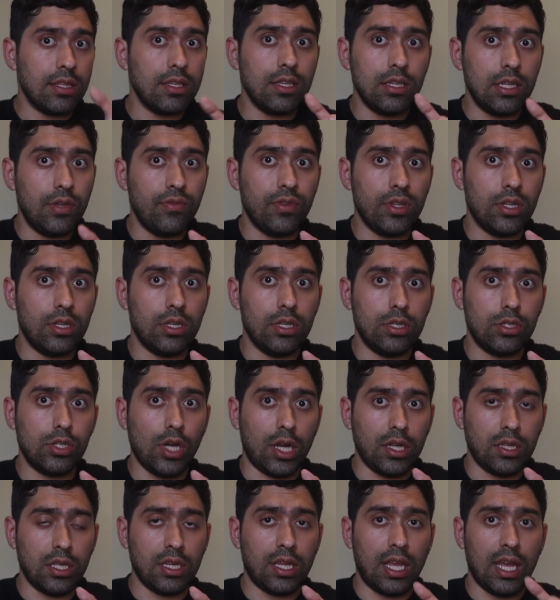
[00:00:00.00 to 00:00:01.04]
even
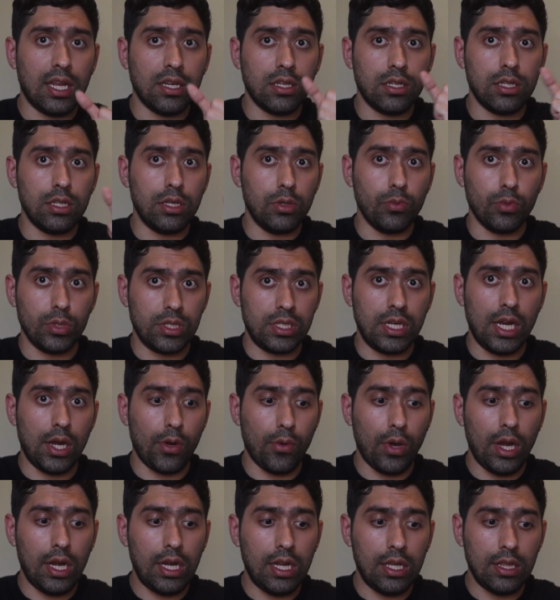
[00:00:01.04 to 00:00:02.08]
Jonathan Kent was
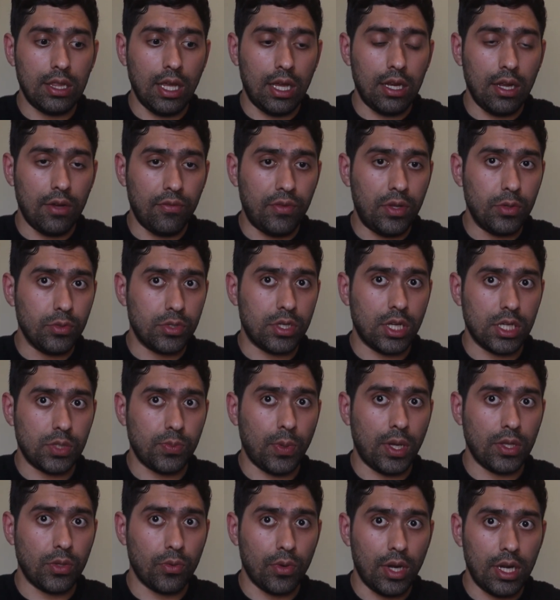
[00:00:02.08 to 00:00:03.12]
narrating that if he was touched
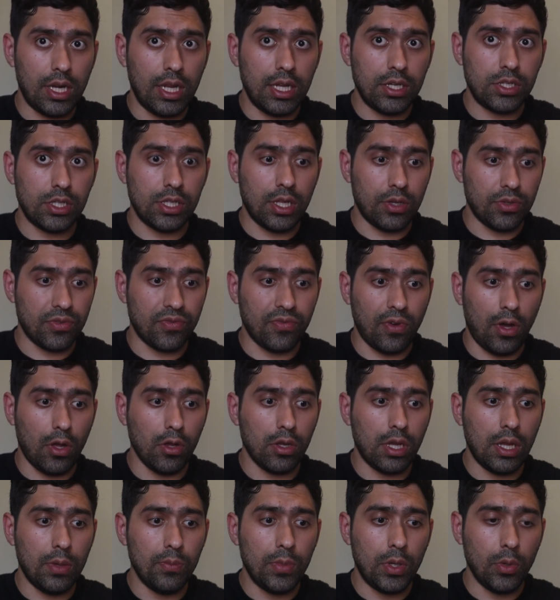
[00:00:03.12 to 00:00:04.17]
by the radiation that was
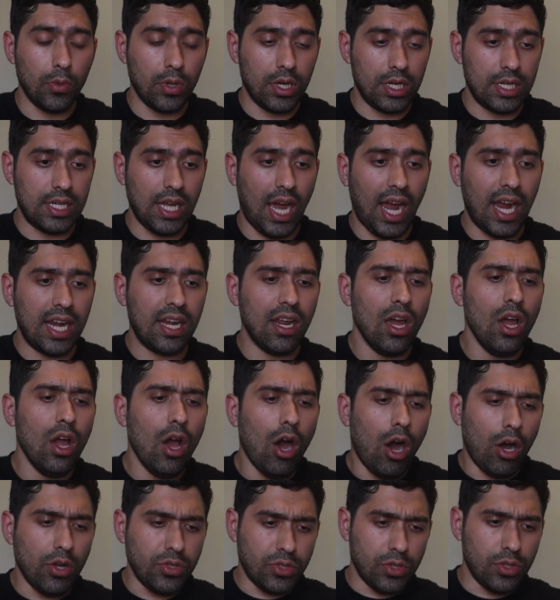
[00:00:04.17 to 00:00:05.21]
following him, he would have died.
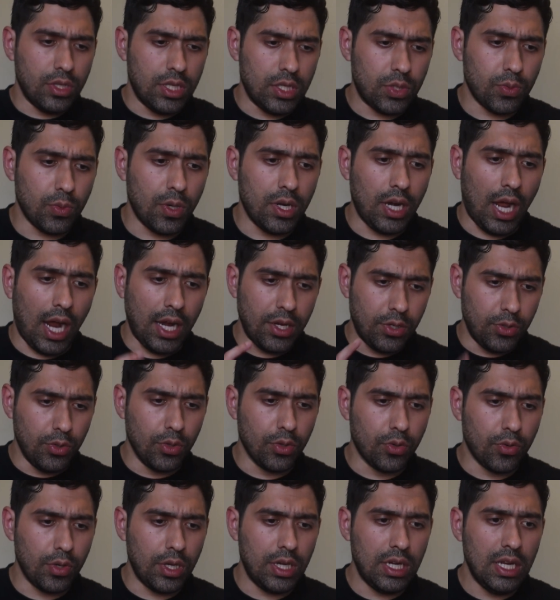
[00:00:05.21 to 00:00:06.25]
Also, this one, I
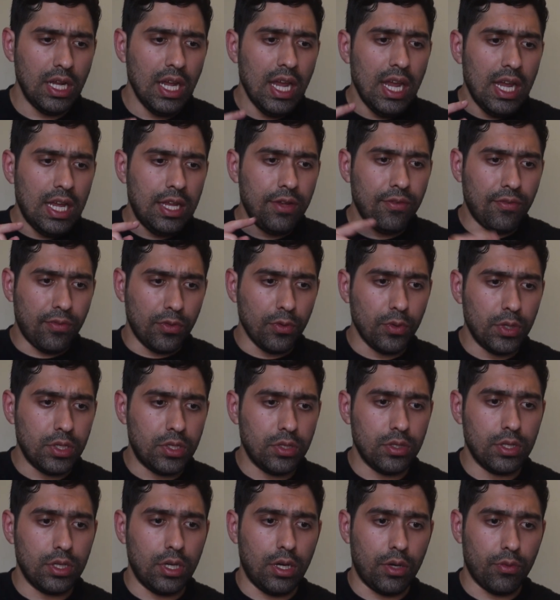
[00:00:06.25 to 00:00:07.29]
do agree, he flew
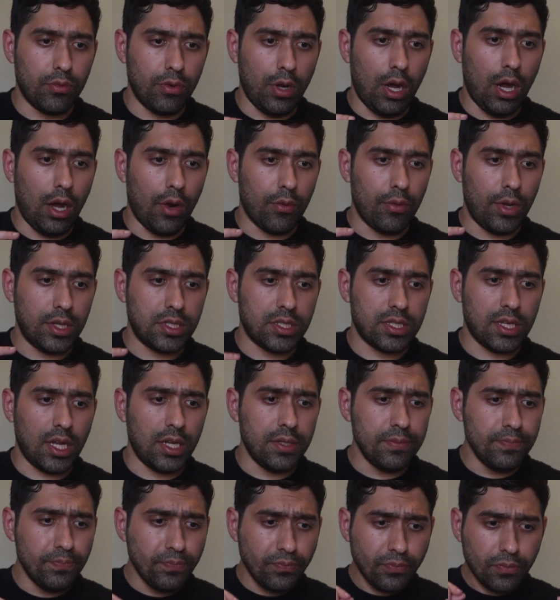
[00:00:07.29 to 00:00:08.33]
into the red
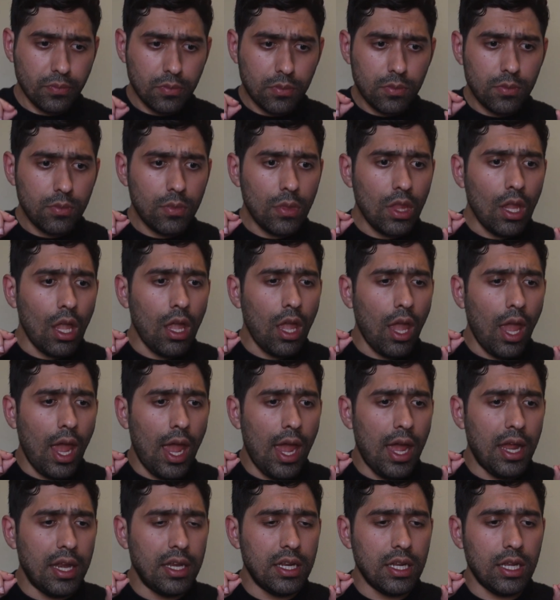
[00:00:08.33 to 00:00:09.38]
sun,
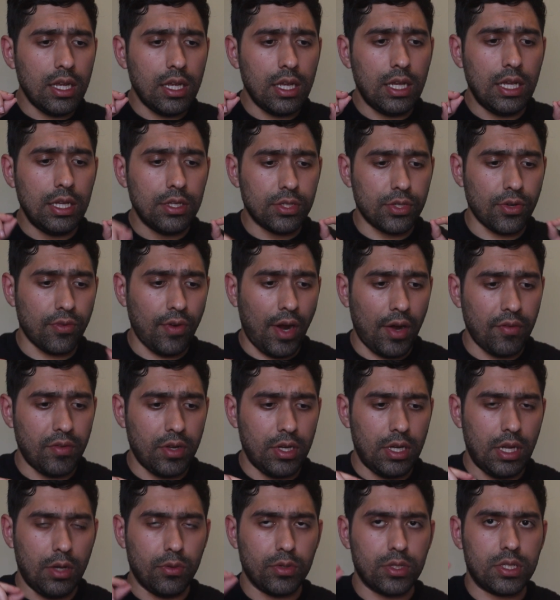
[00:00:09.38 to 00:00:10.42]
and he survived
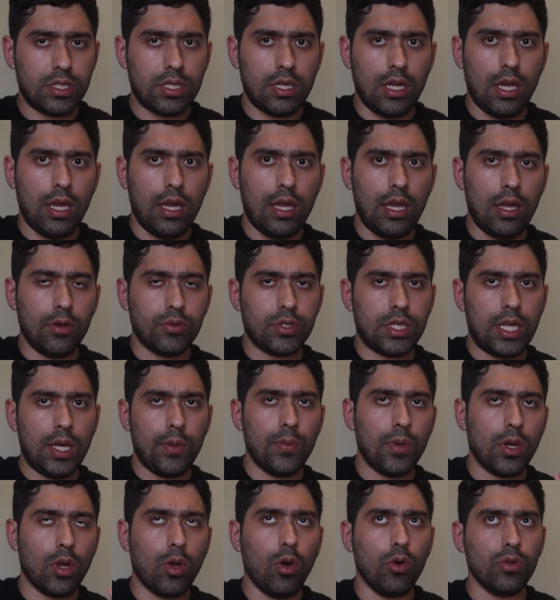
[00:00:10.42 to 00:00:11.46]
it. It was
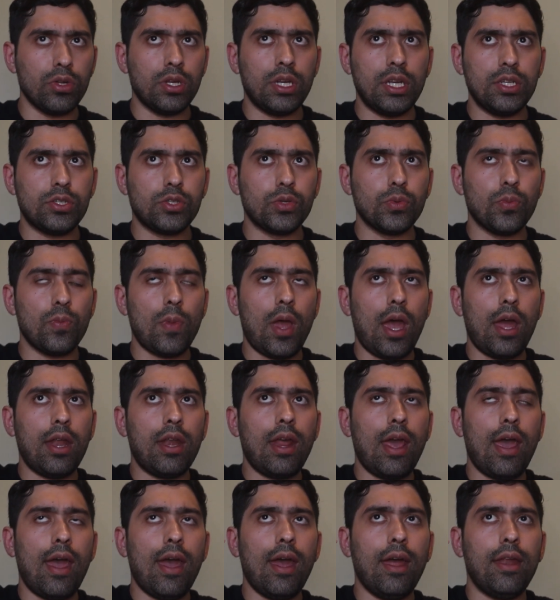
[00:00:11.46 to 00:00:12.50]
him and Golden Age
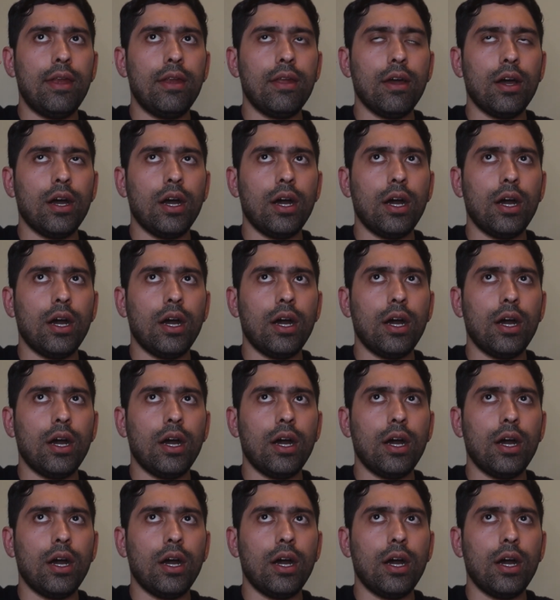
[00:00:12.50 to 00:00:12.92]
Superman and